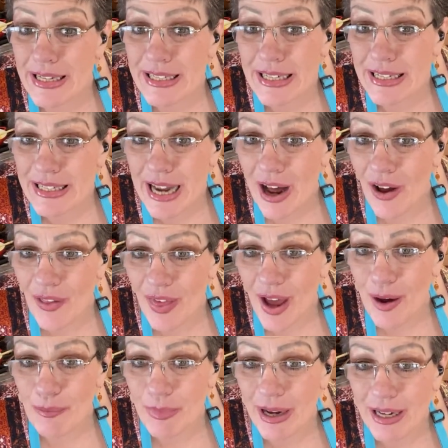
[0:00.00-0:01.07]
Pieces all
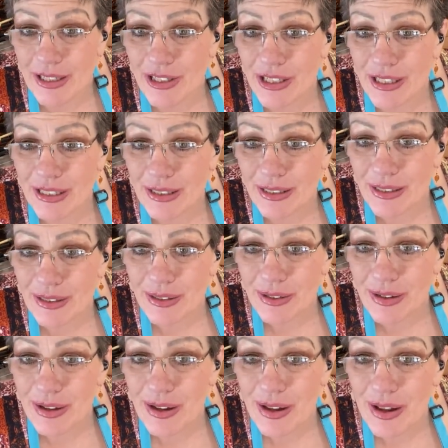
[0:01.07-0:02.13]
that much.
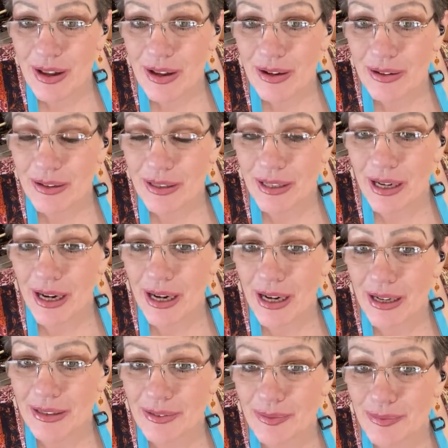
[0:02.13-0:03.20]

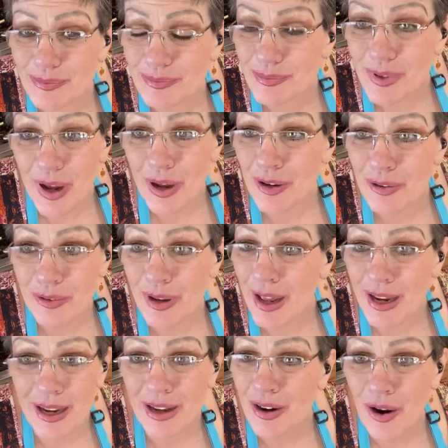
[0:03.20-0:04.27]
Yeah, I don't
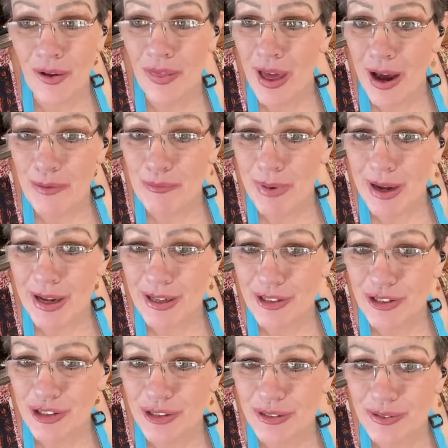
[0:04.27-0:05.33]
like it all that
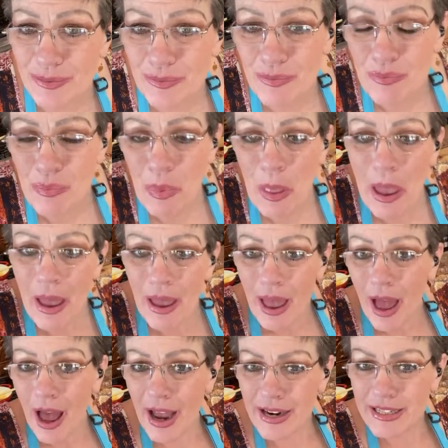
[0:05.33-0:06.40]
much.
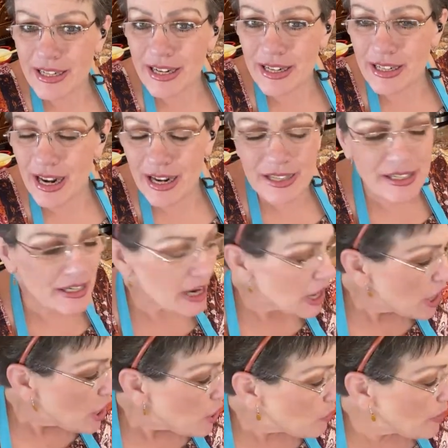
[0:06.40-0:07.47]
Hi, T-Dust.
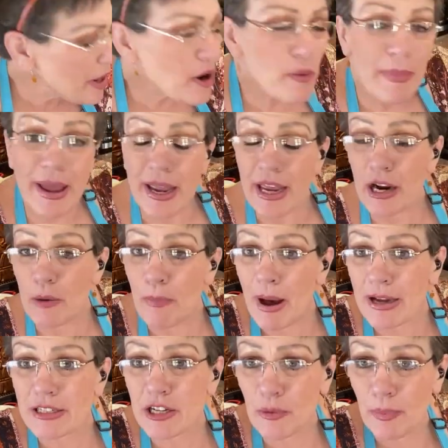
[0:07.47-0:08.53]
We are making a
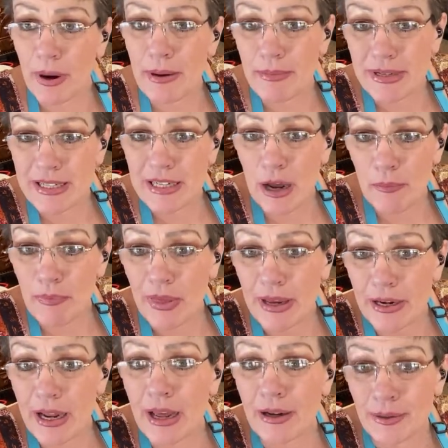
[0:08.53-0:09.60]
pasta prima
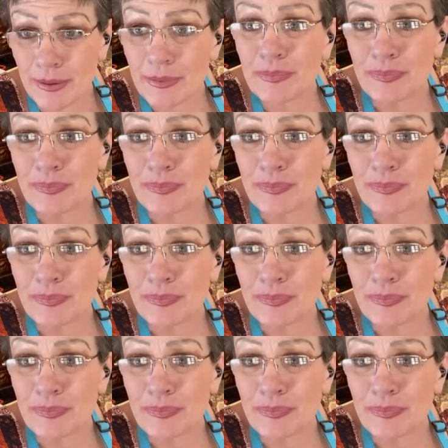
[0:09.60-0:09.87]
something.